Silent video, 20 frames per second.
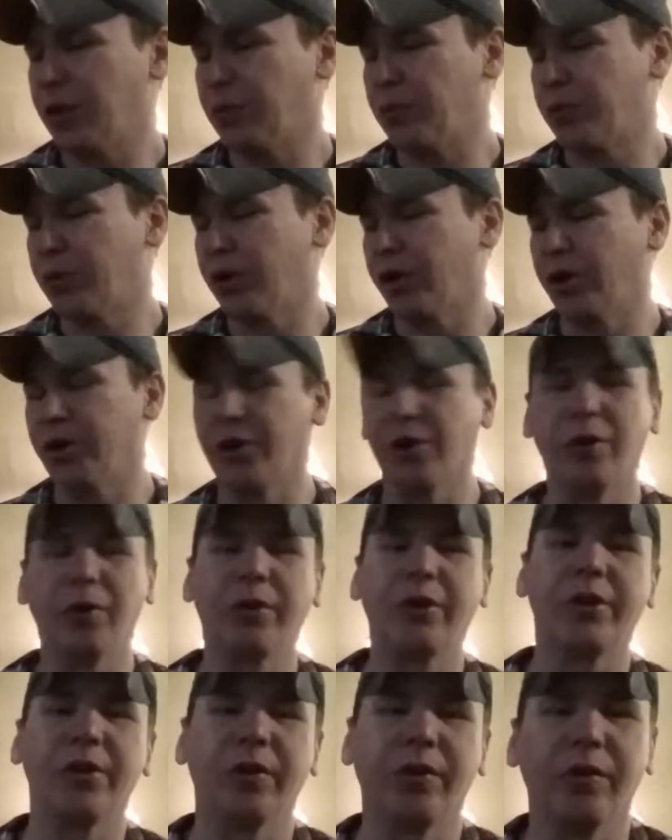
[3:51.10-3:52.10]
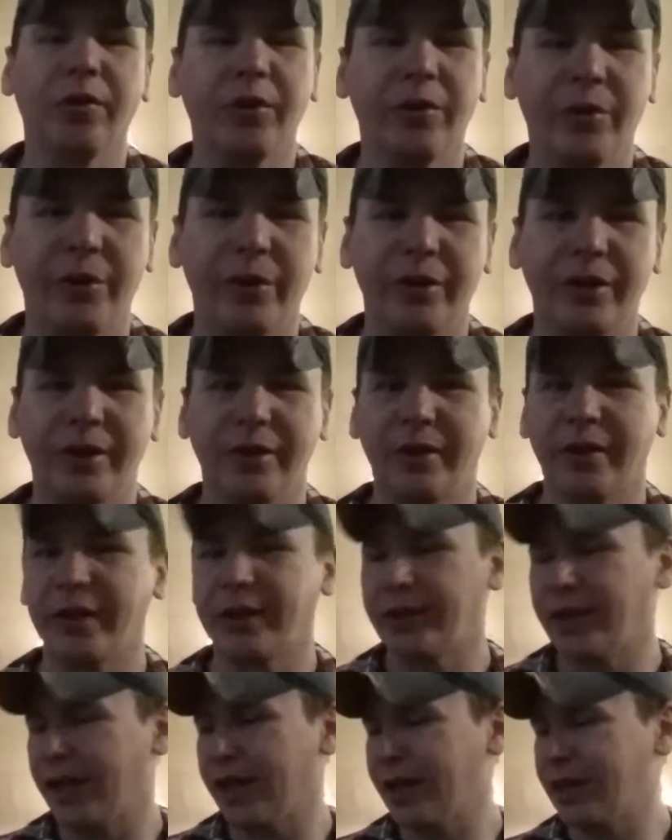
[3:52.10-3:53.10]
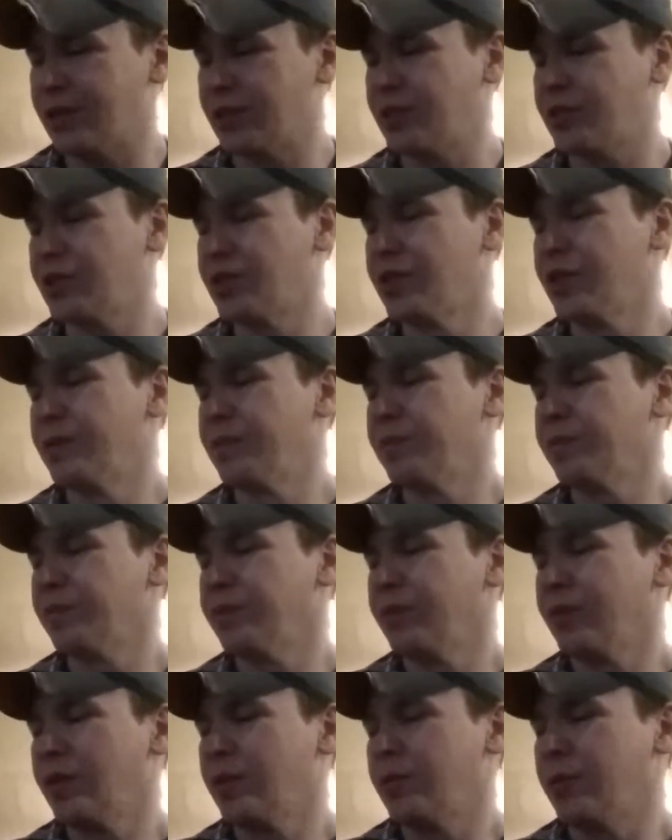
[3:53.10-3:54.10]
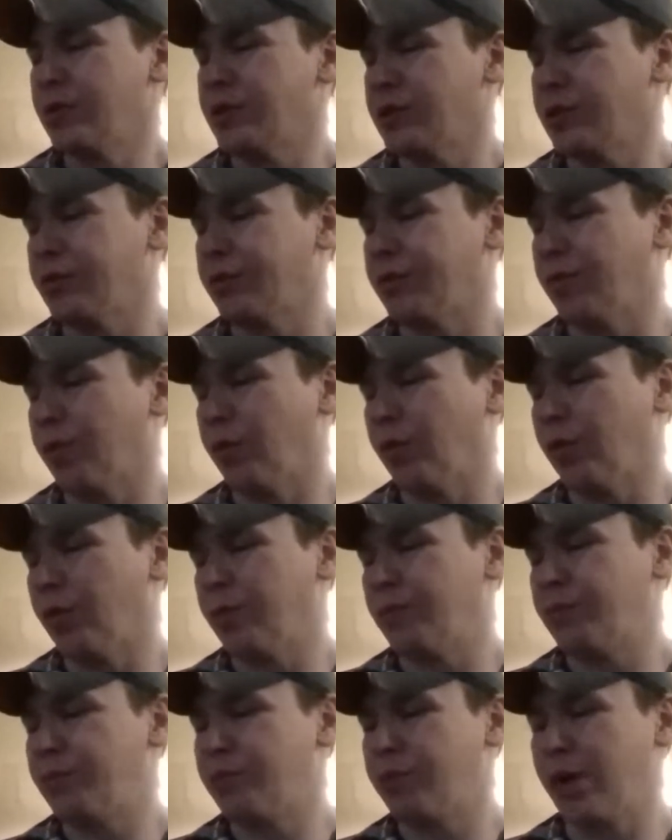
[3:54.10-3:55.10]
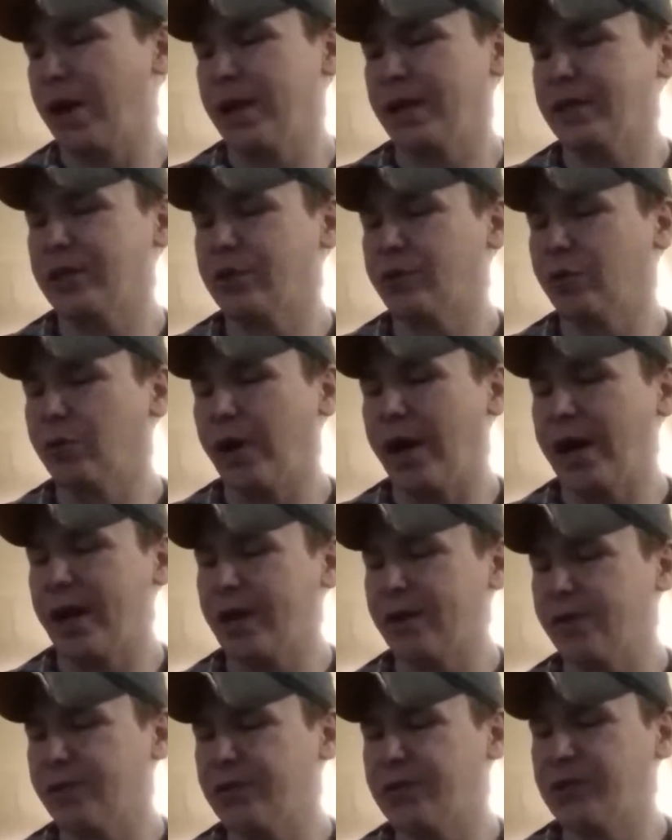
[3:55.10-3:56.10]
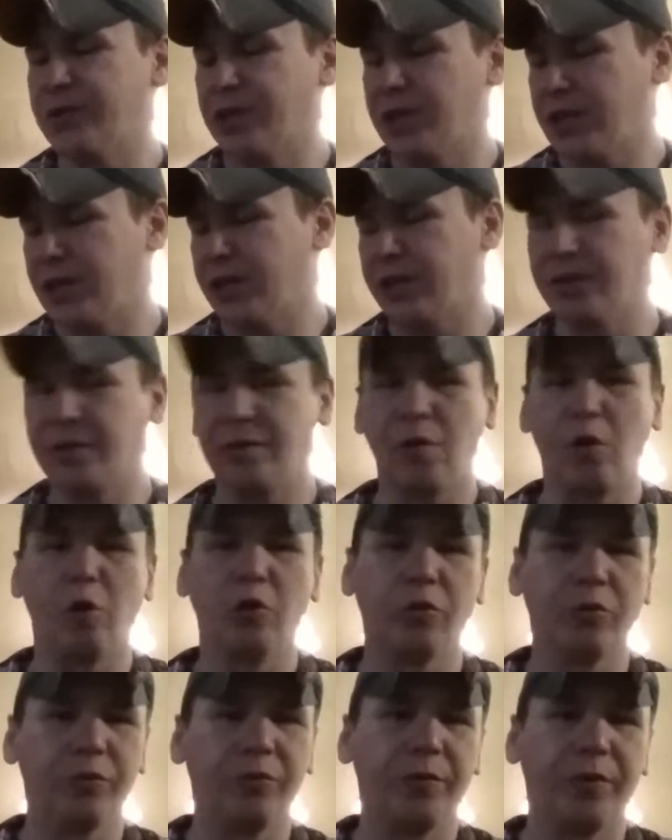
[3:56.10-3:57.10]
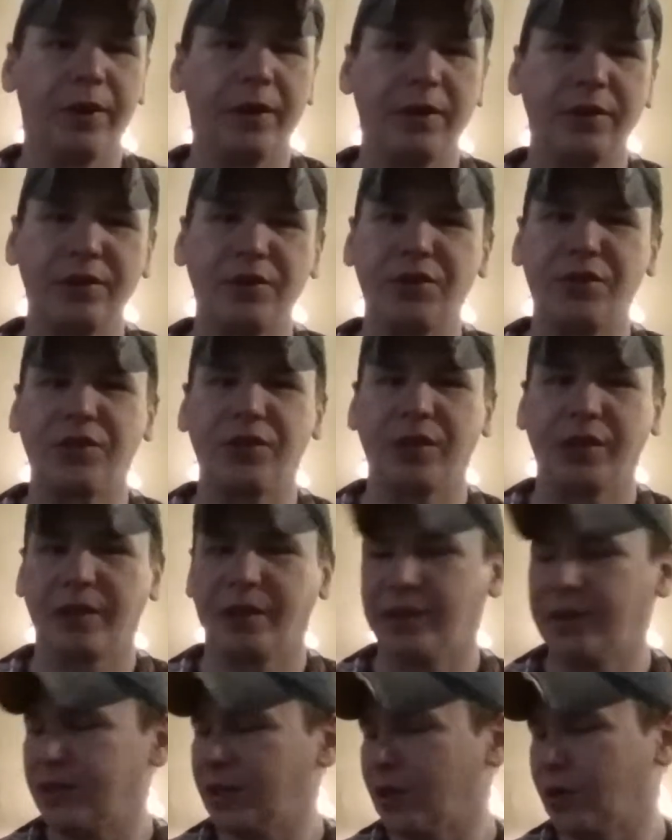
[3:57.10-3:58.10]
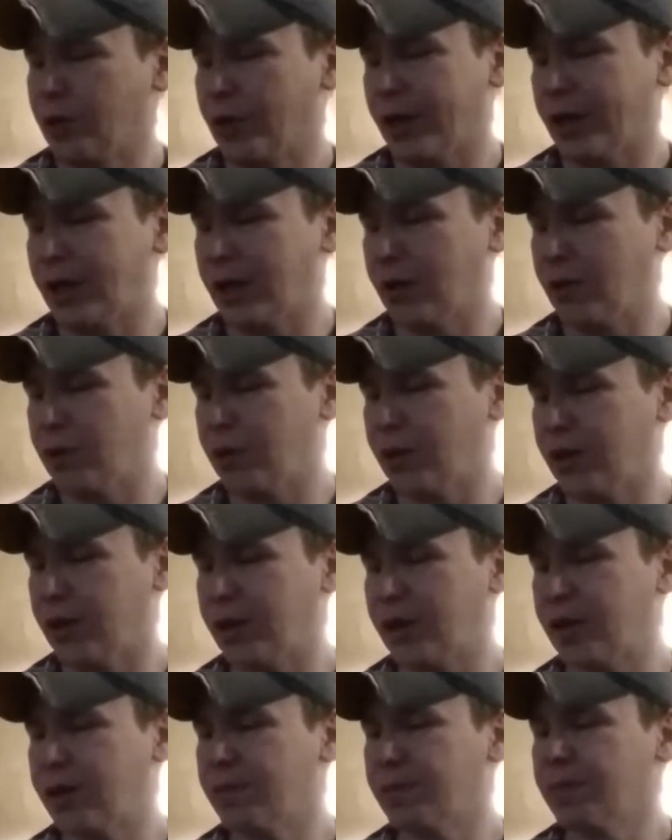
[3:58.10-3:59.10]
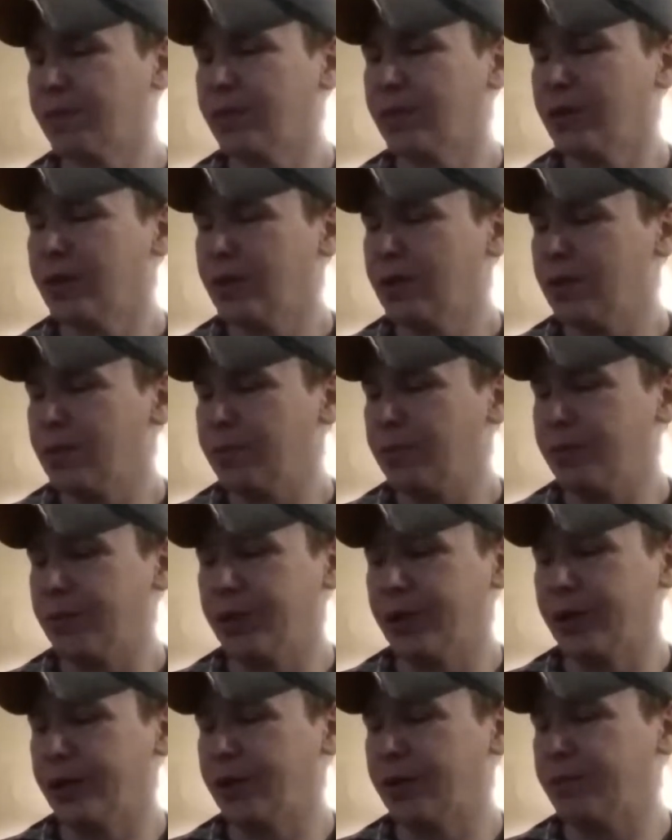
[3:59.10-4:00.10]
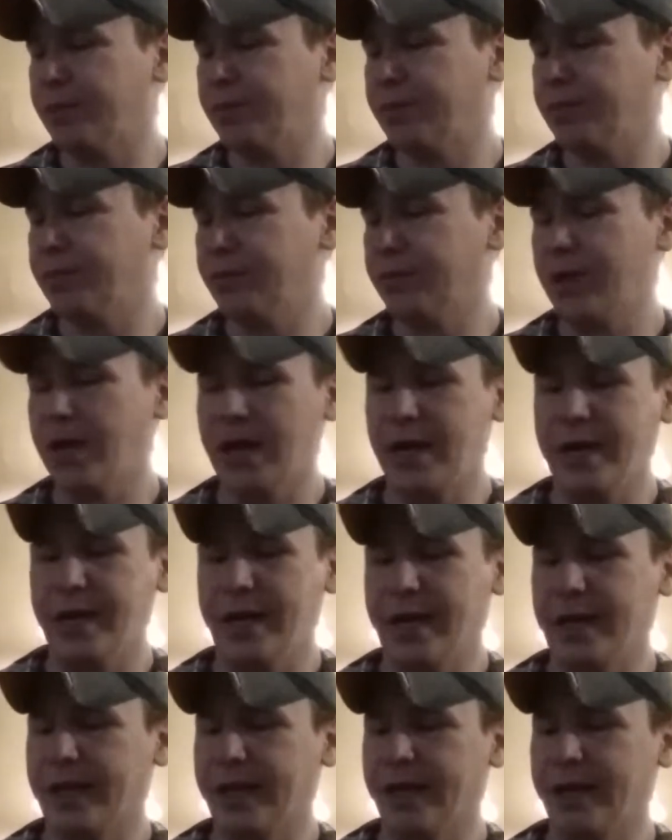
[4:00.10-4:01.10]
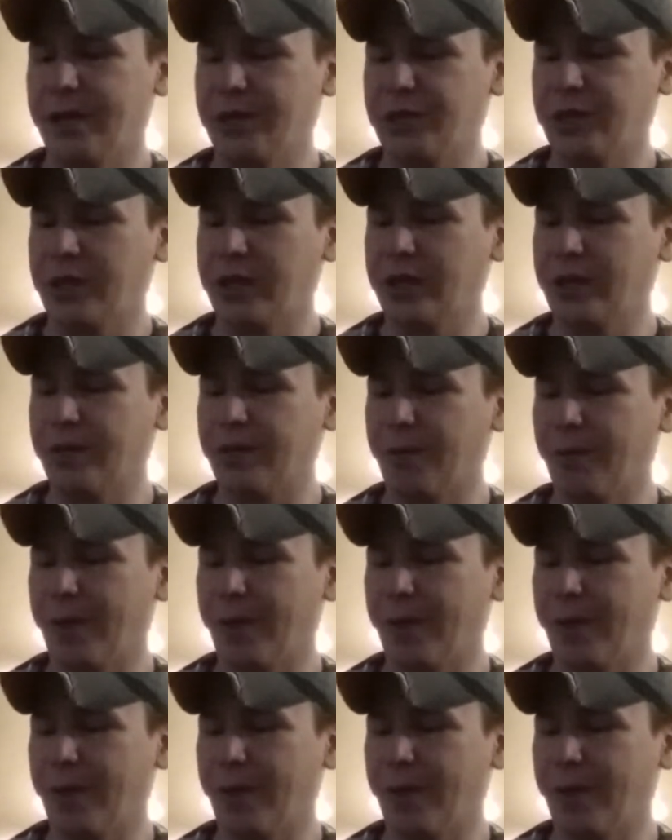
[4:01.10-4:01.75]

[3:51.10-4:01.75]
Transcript: prairie dog killer or anything like that. It's mostly for practical accuracy and hold the fence and that kind of thing. But yeah, I cannot say enough